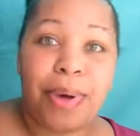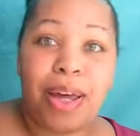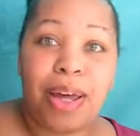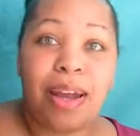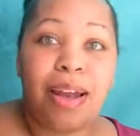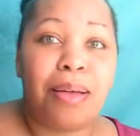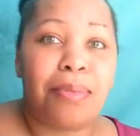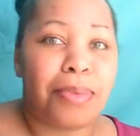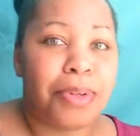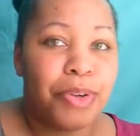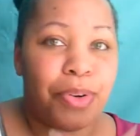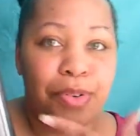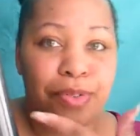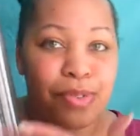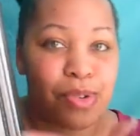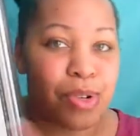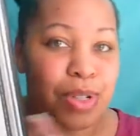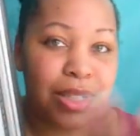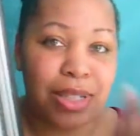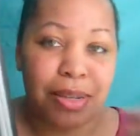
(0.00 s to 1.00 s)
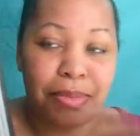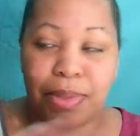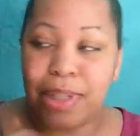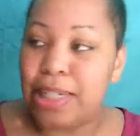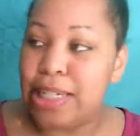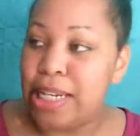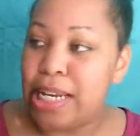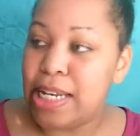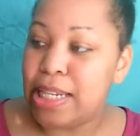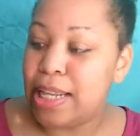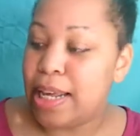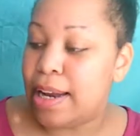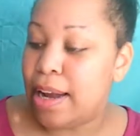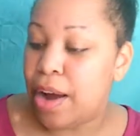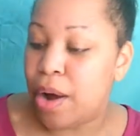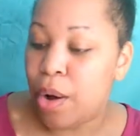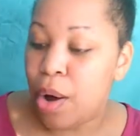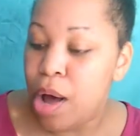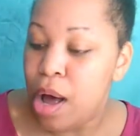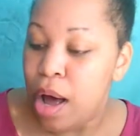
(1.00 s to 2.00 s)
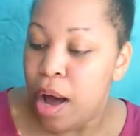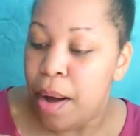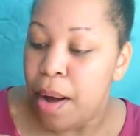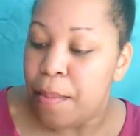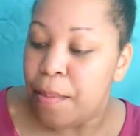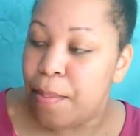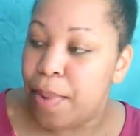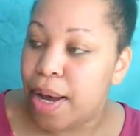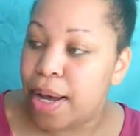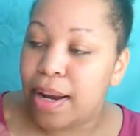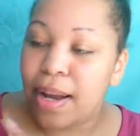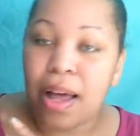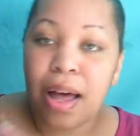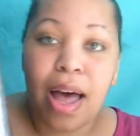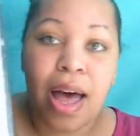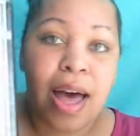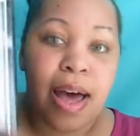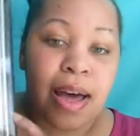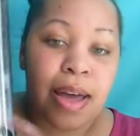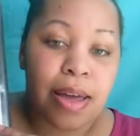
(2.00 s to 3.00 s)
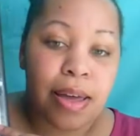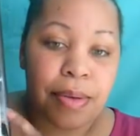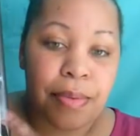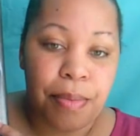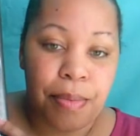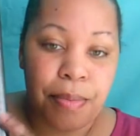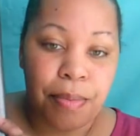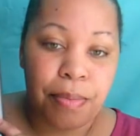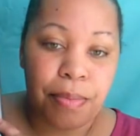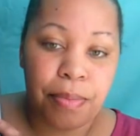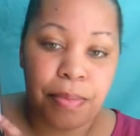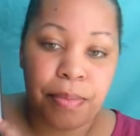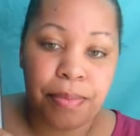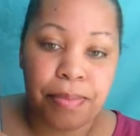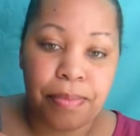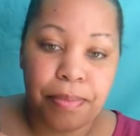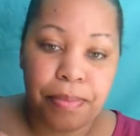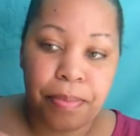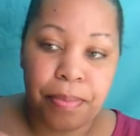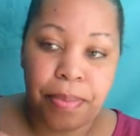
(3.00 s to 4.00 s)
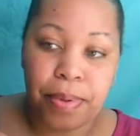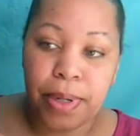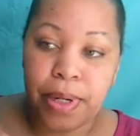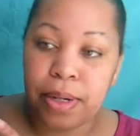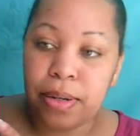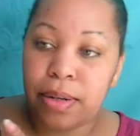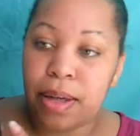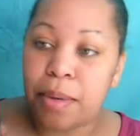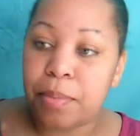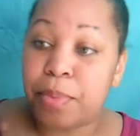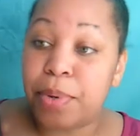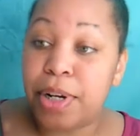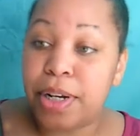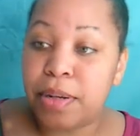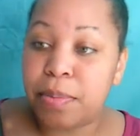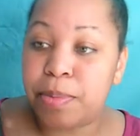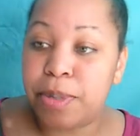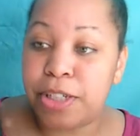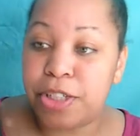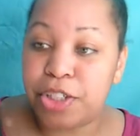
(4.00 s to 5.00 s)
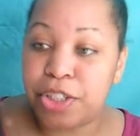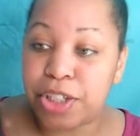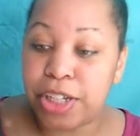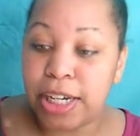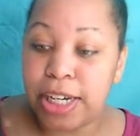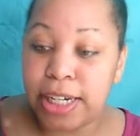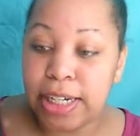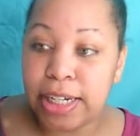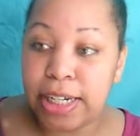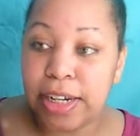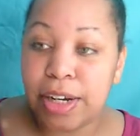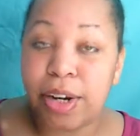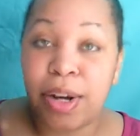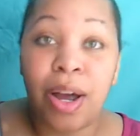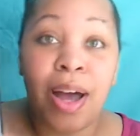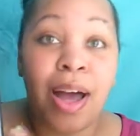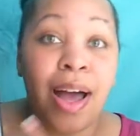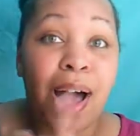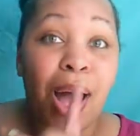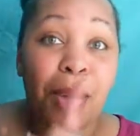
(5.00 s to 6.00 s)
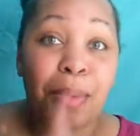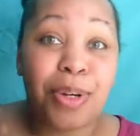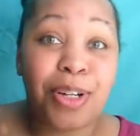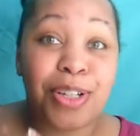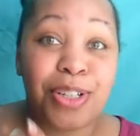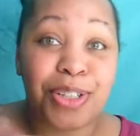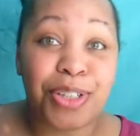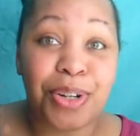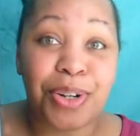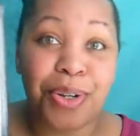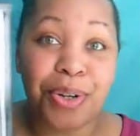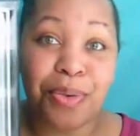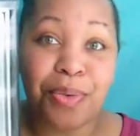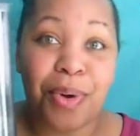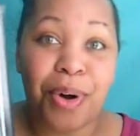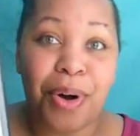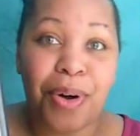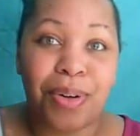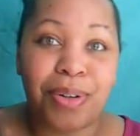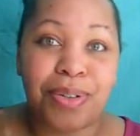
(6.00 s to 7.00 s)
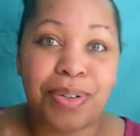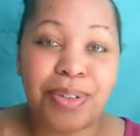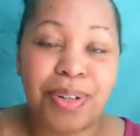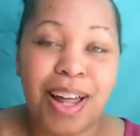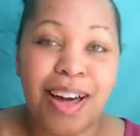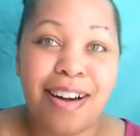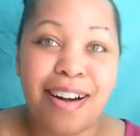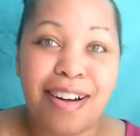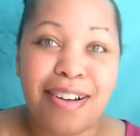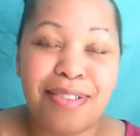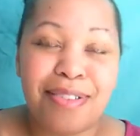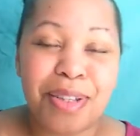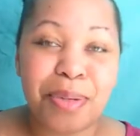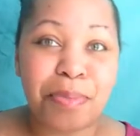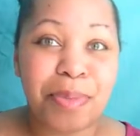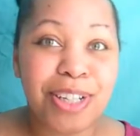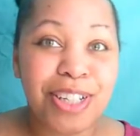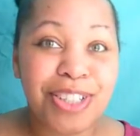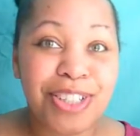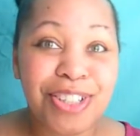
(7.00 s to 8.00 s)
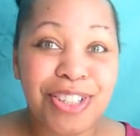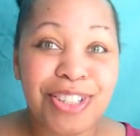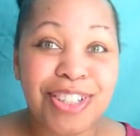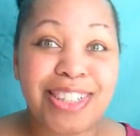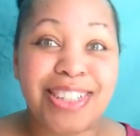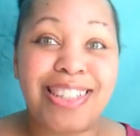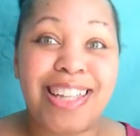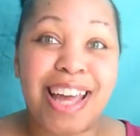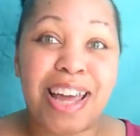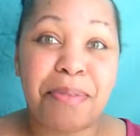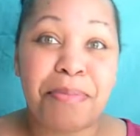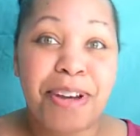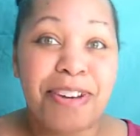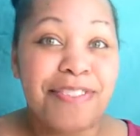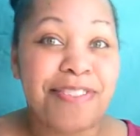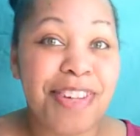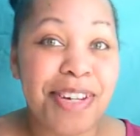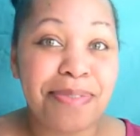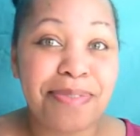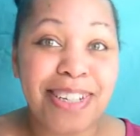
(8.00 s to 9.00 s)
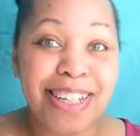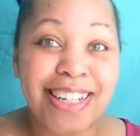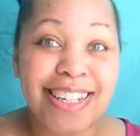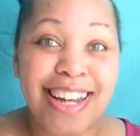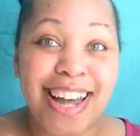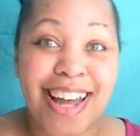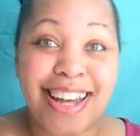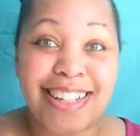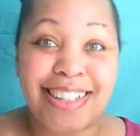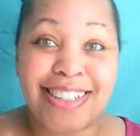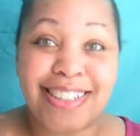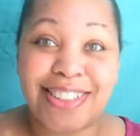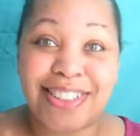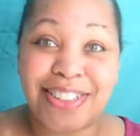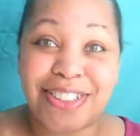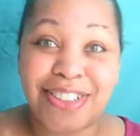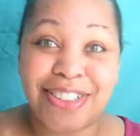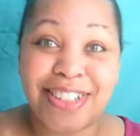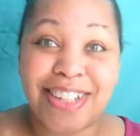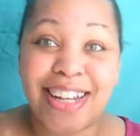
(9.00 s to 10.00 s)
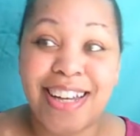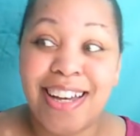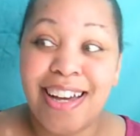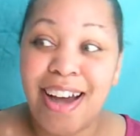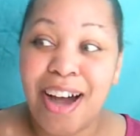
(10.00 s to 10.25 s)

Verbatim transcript: but of course I'm gonna take that out, but I'm putting a picture in here. I'm gonna show you all the pictures that my family and I took.